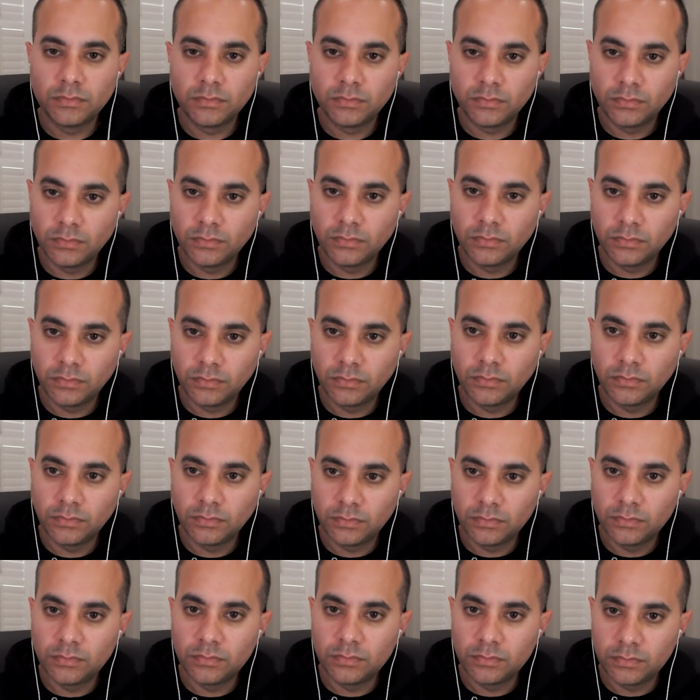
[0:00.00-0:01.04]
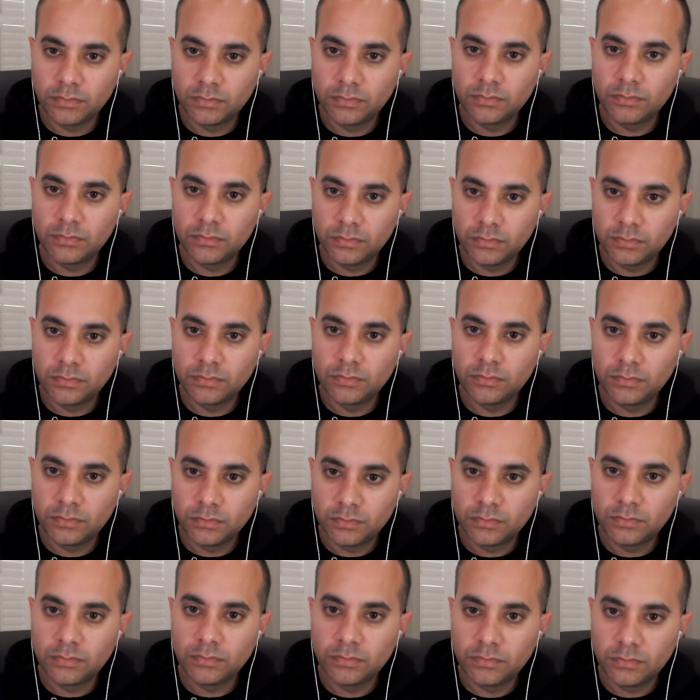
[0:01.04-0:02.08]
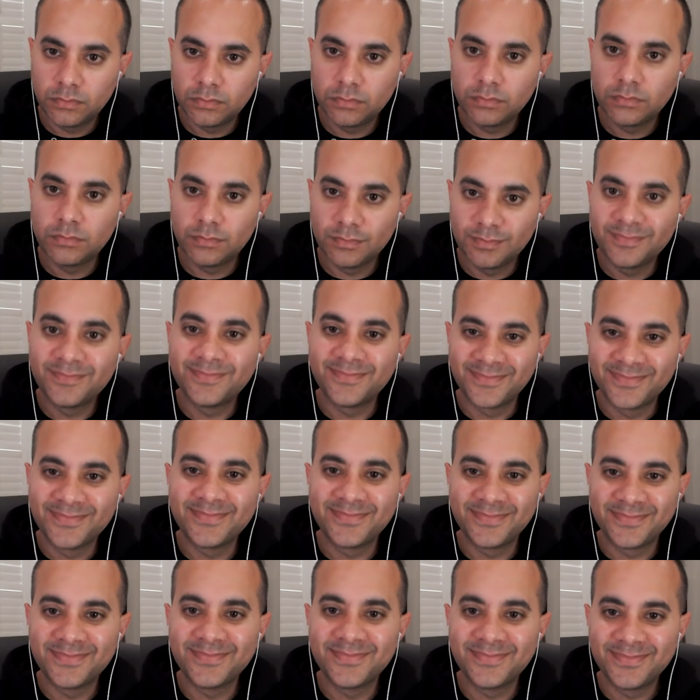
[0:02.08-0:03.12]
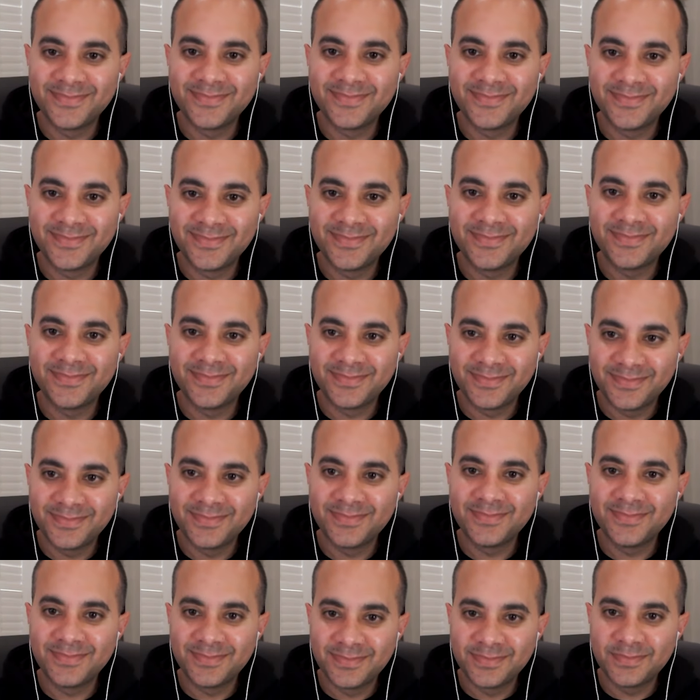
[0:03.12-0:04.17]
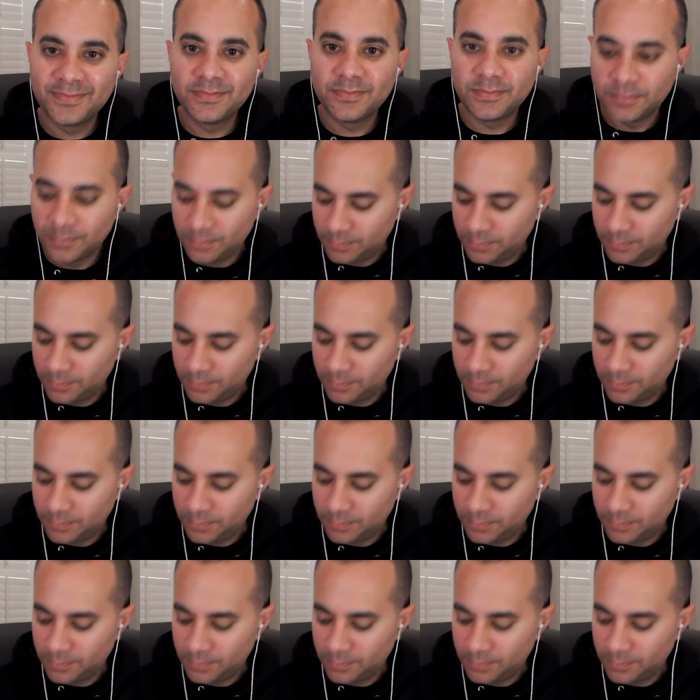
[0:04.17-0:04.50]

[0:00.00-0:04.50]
This person isn't speaking.